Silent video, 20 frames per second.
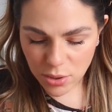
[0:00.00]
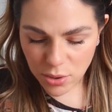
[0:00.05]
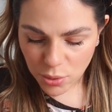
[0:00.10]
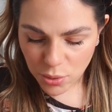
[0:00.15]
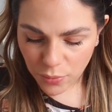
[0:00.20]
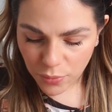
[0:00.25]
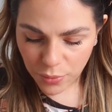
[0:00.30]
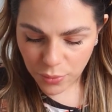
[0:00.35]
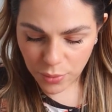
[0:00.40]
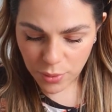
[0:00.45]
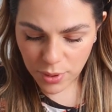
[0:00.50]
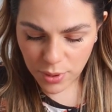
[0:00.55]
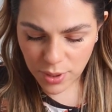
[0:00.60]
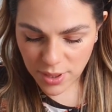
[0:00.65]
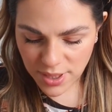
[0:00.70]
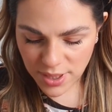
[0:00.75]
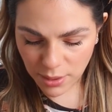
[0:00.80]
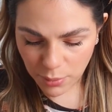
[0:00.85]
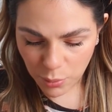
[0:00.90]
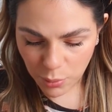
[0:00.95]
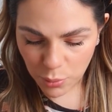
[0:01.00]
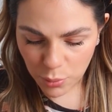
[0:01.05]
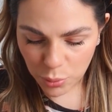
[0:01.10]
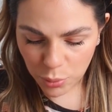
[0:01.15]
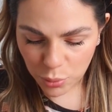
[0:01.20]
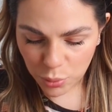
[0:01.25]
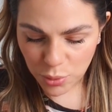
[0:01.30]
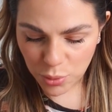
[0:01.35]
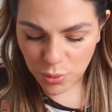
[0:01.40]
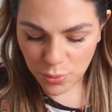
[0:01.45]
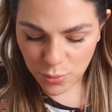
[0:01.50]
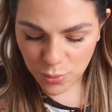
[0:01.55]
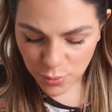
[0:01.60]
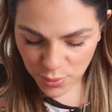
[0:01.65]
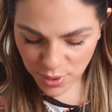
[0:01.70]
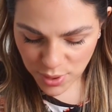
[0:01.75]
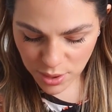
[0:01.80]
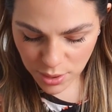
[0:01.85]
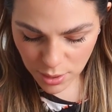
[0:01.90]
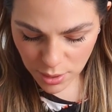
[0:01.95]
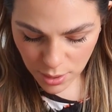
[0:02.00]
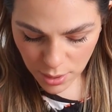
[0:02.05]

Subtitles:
So for this I'm going to use